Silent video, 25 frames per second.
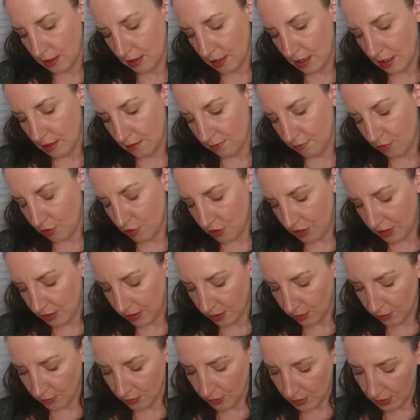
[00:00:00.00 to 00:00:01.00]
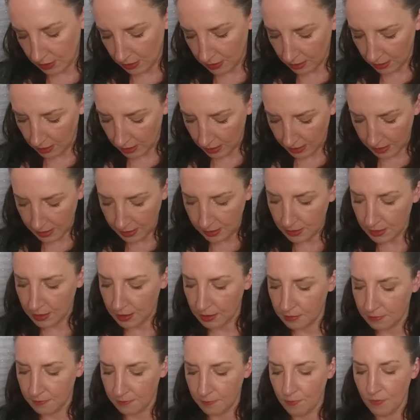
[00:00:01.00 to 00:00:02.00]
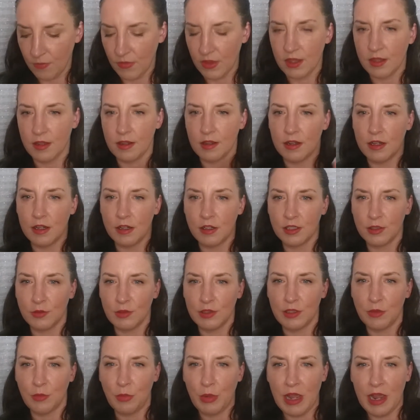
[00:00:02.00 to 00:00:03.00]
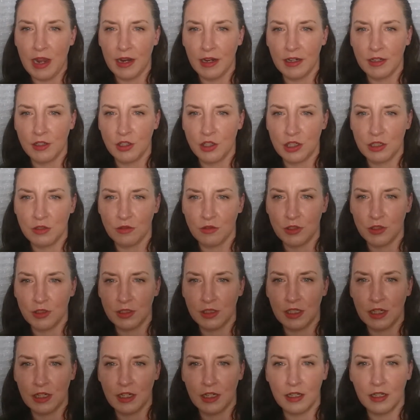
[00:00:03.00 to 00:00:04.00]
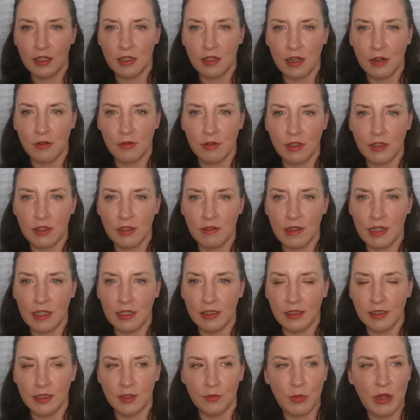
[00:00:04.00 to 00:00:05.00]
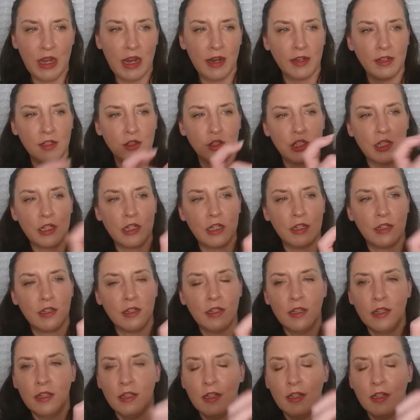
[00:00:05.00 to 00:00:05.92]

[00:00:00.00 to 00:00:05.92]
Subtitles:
Yeah, Translucent Light. Here's what the packaging looks like. I really like this packaging.